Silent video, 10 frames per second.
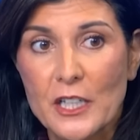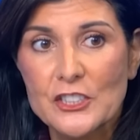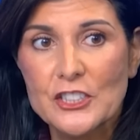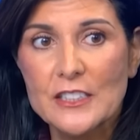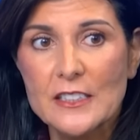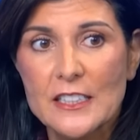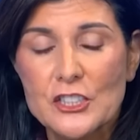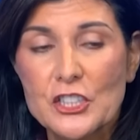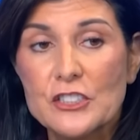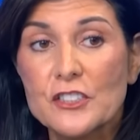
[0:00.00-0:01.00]
Russia,
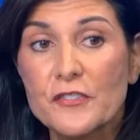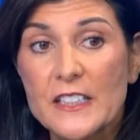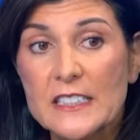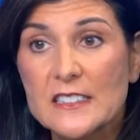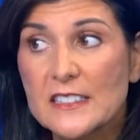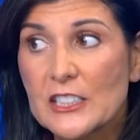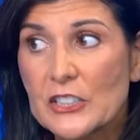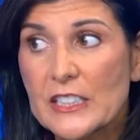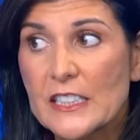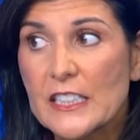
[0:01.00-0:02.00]
she's defended
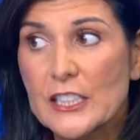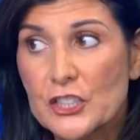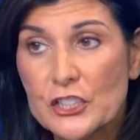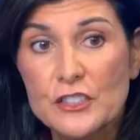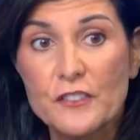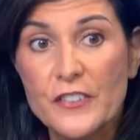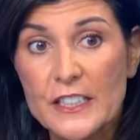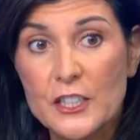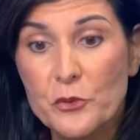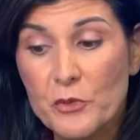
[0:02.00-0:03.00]
Syria, she's
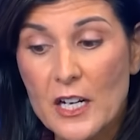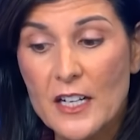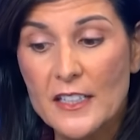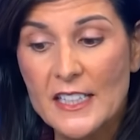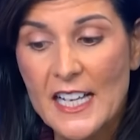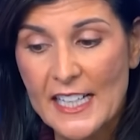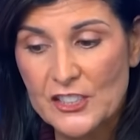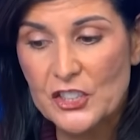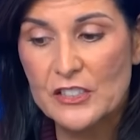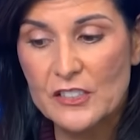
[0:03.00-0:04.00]
defended Iran,
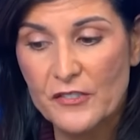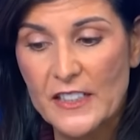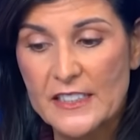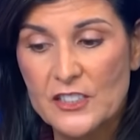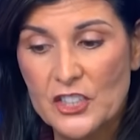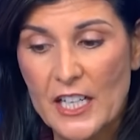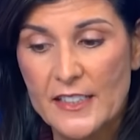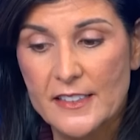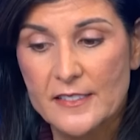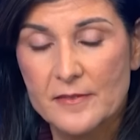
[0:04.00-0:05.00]
and she's defended
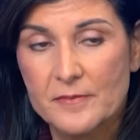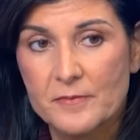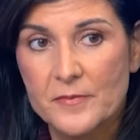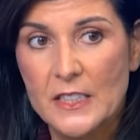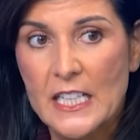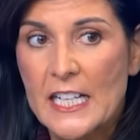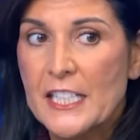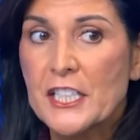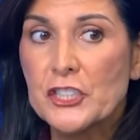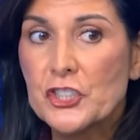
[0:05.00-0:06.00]
China.
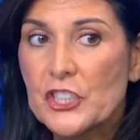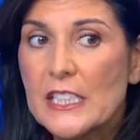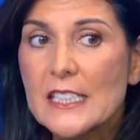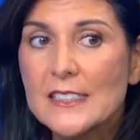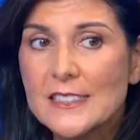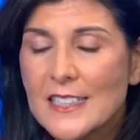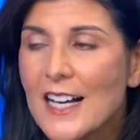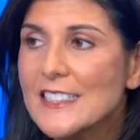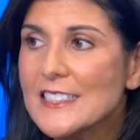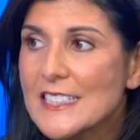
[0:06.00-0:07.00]
Now, she has
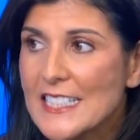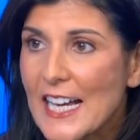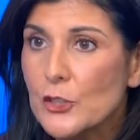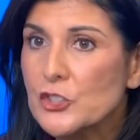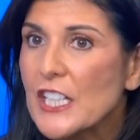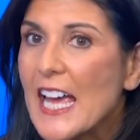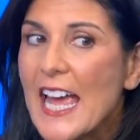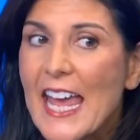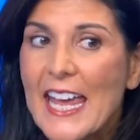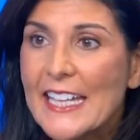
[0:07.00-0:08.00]
not denounced
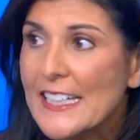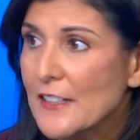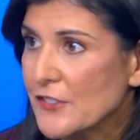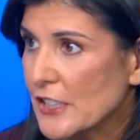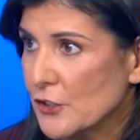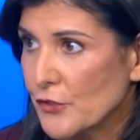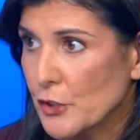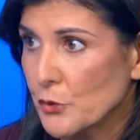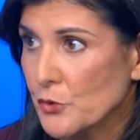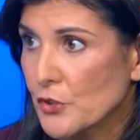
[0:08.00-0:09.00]
any of these
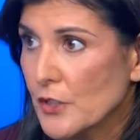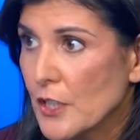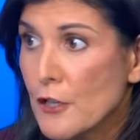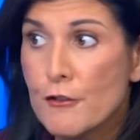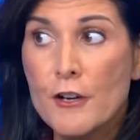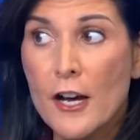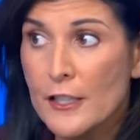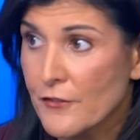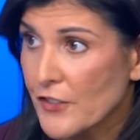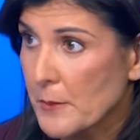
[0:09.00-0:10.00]
views.
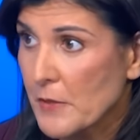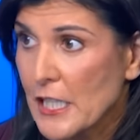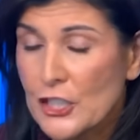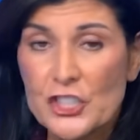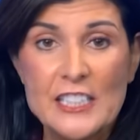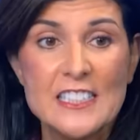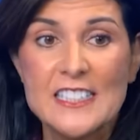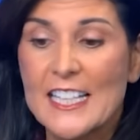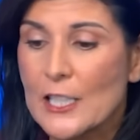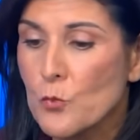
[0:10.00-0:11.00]
None of them. She hasn't
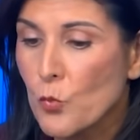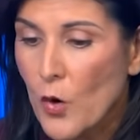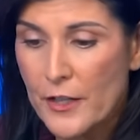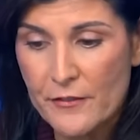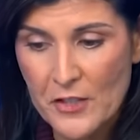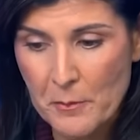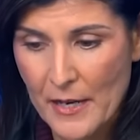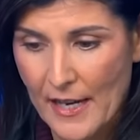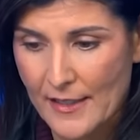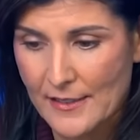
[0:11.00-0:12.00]
taken one of them
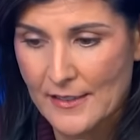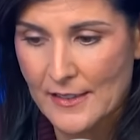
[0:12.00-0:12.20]
back.